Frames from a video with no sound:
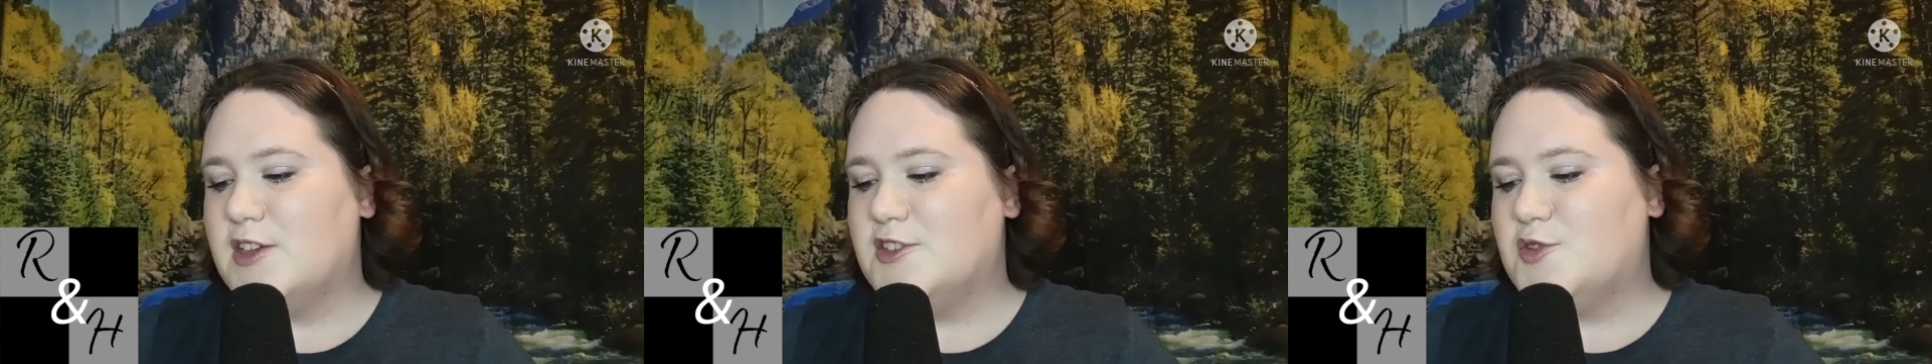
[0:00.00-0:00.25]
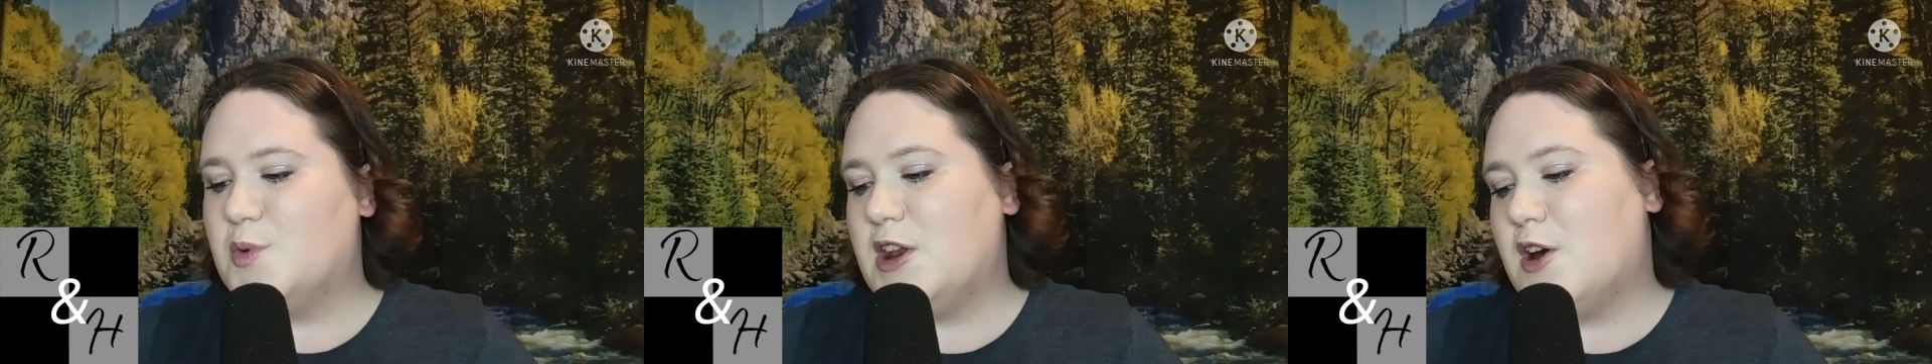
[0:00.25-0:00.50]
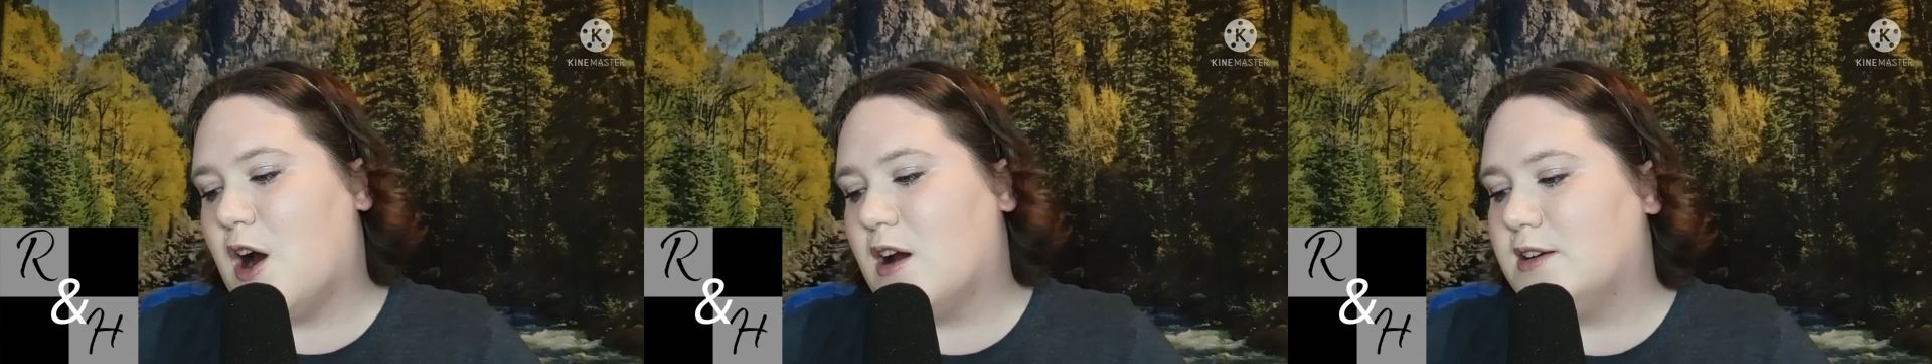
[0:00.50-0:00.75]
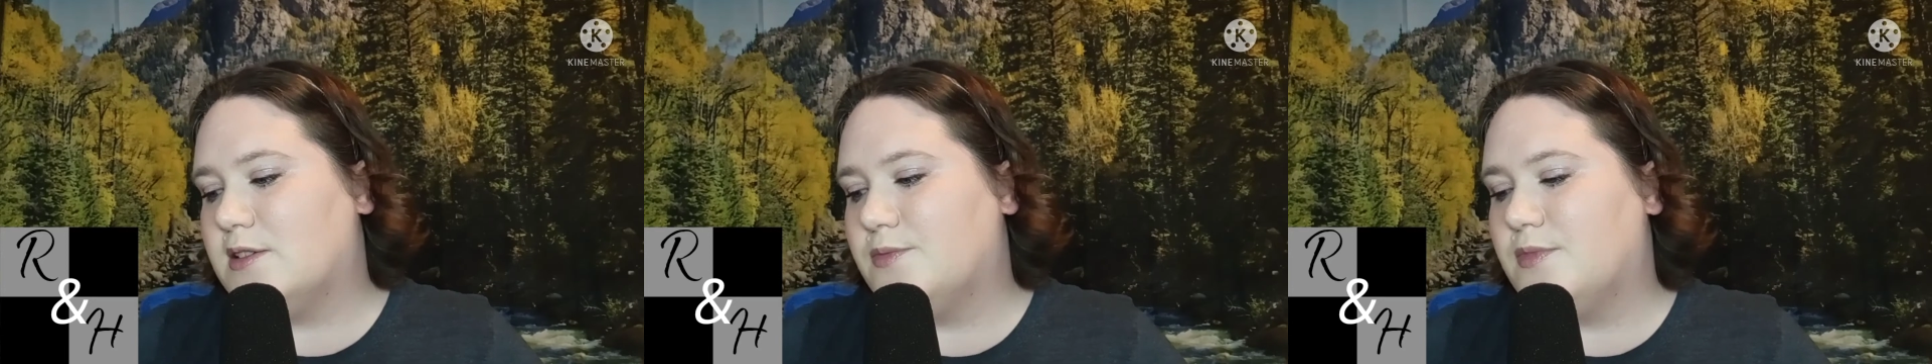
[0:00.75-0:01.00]

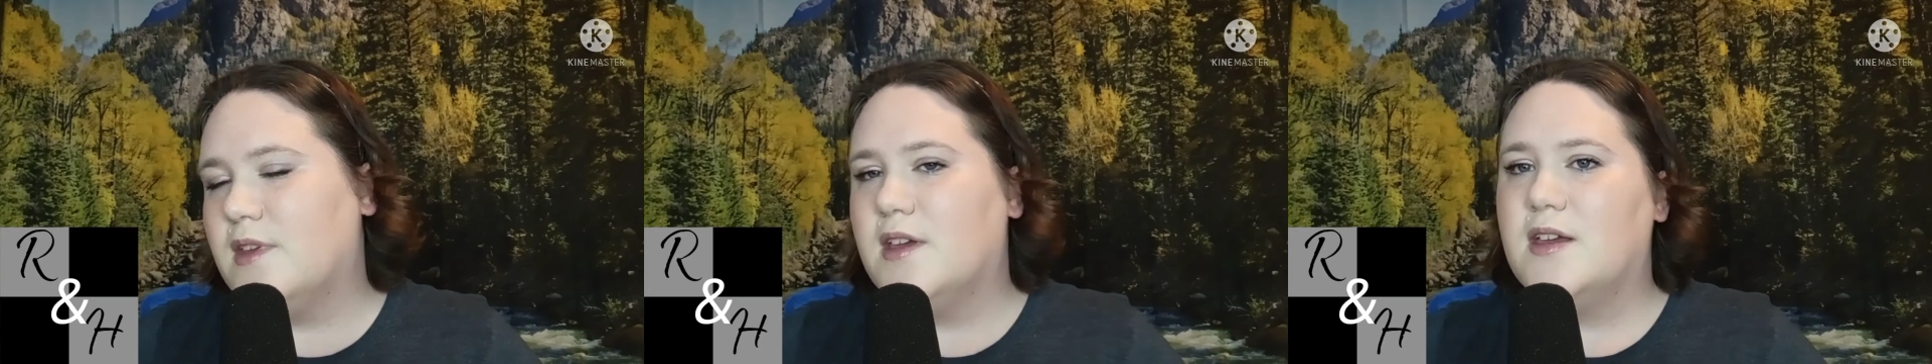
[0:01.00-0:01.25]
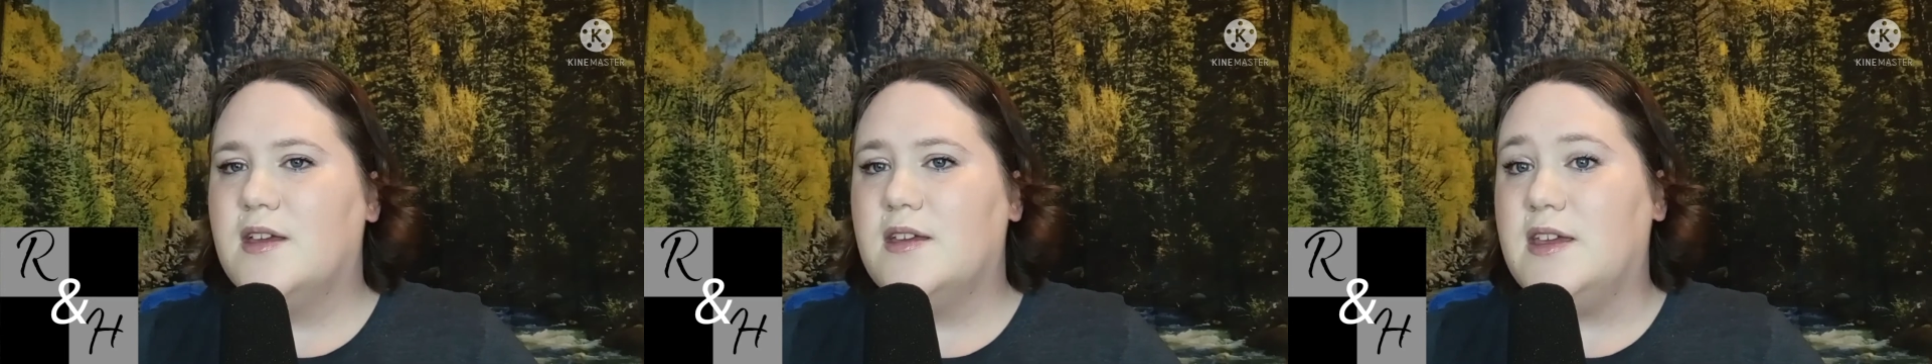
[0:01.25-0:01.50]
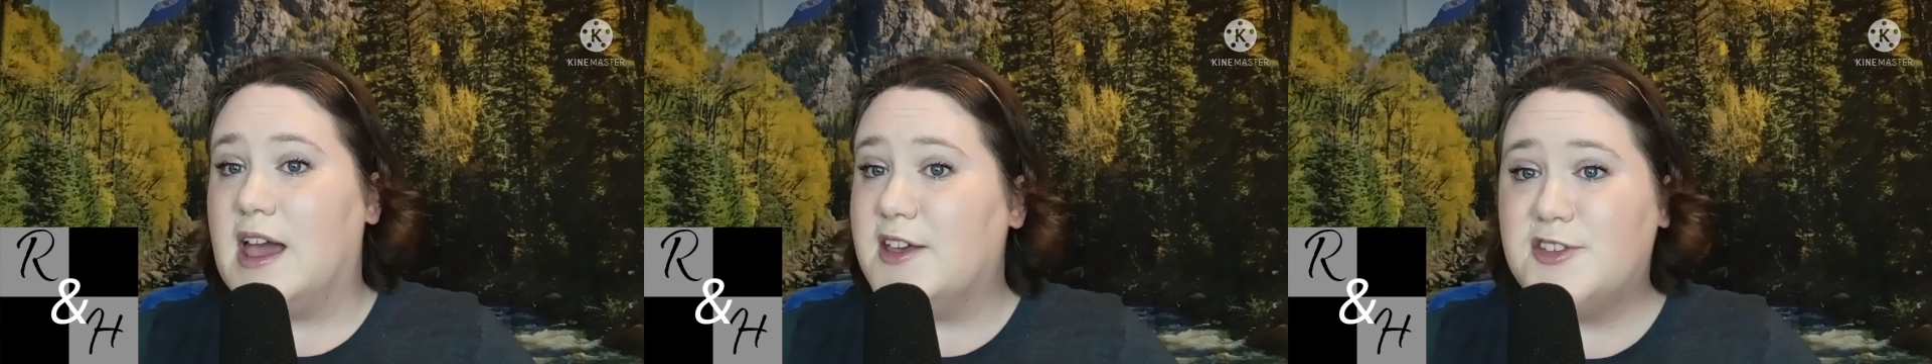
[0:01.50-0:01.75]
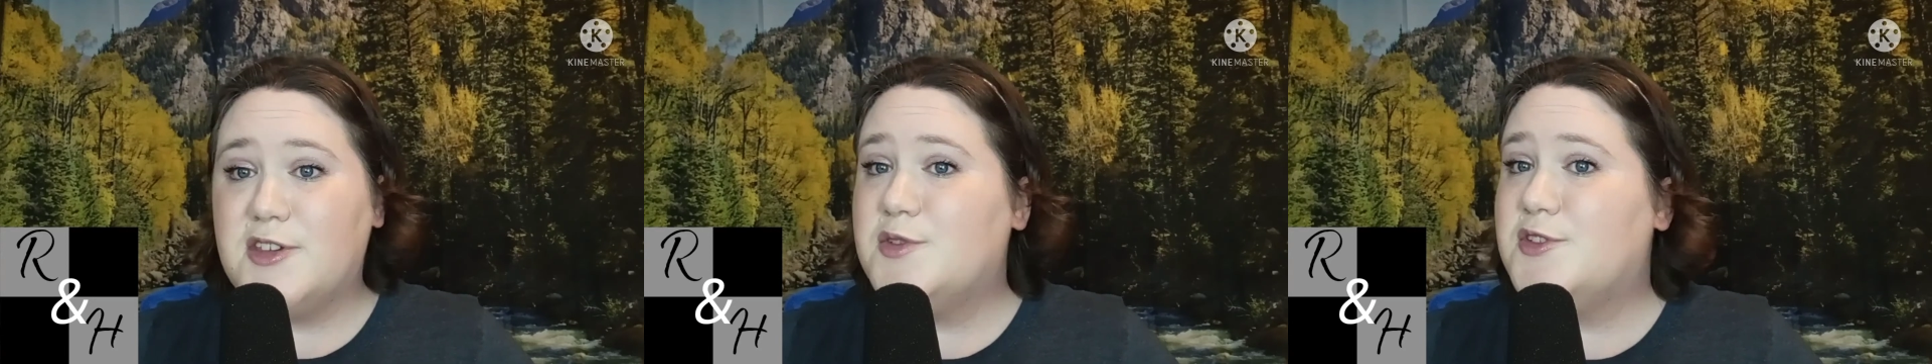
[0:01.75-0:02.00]
Sweetheart.
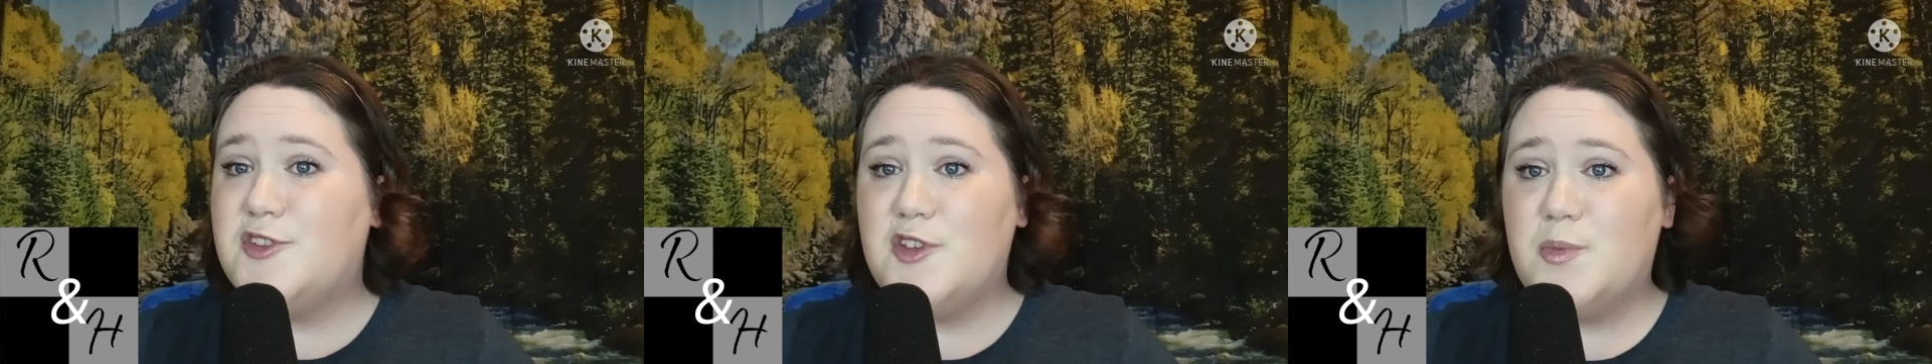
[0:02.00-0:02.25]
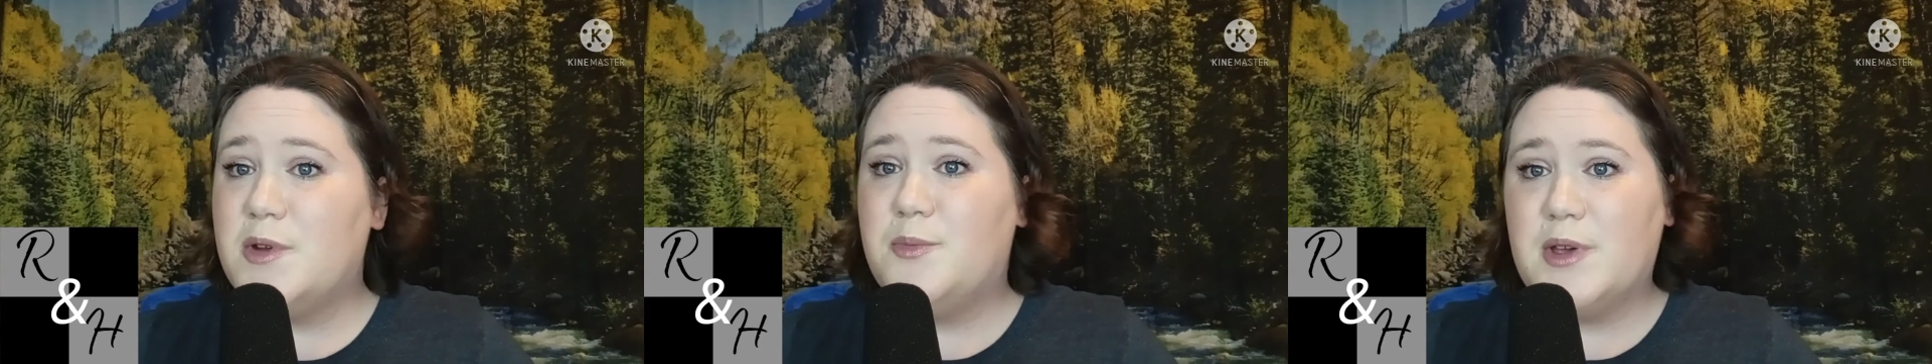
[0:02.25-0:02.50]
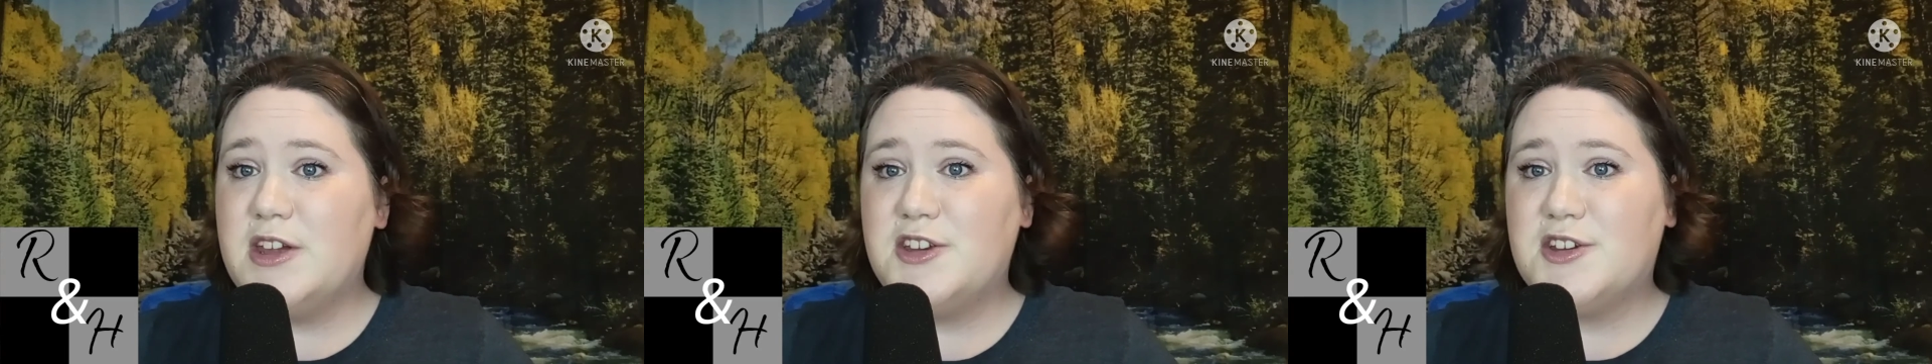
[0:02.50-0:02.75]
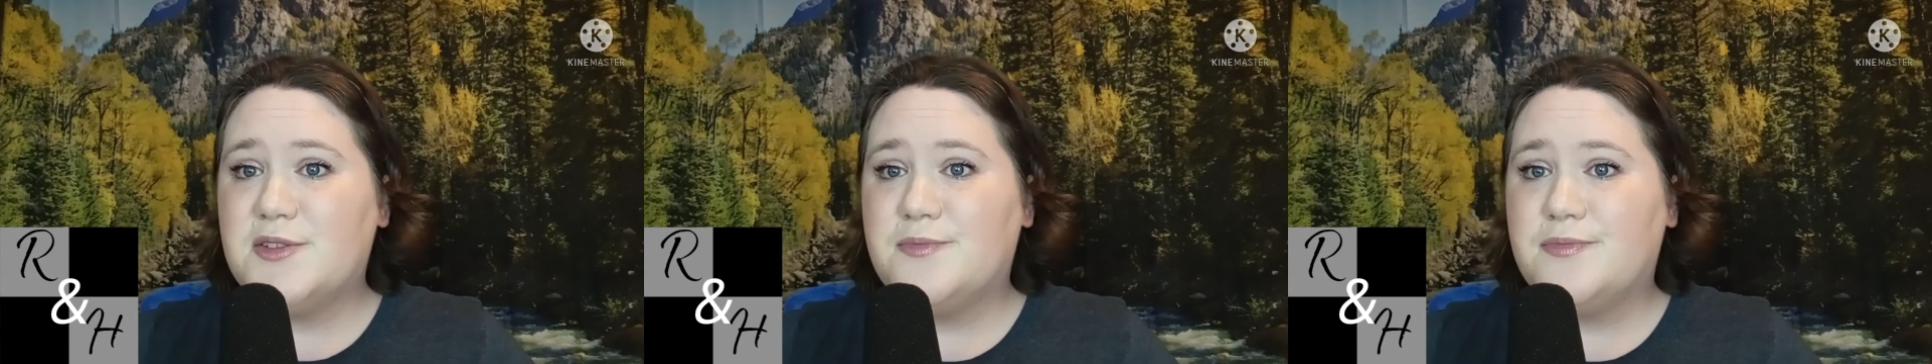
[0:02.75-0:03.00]
Yes, you stupid
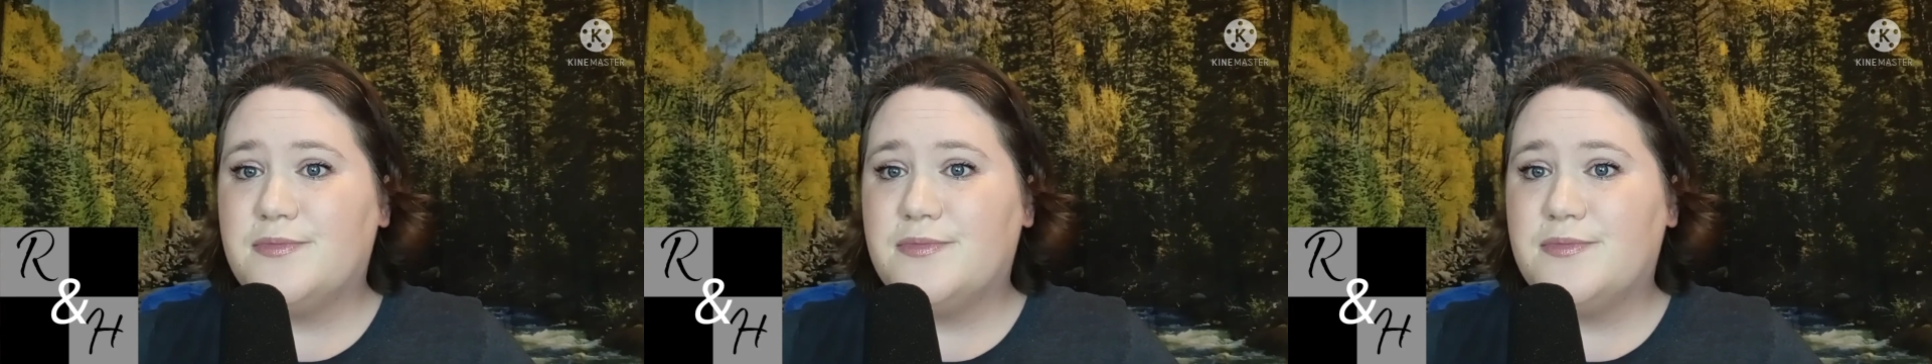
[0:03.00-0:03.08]
bitch.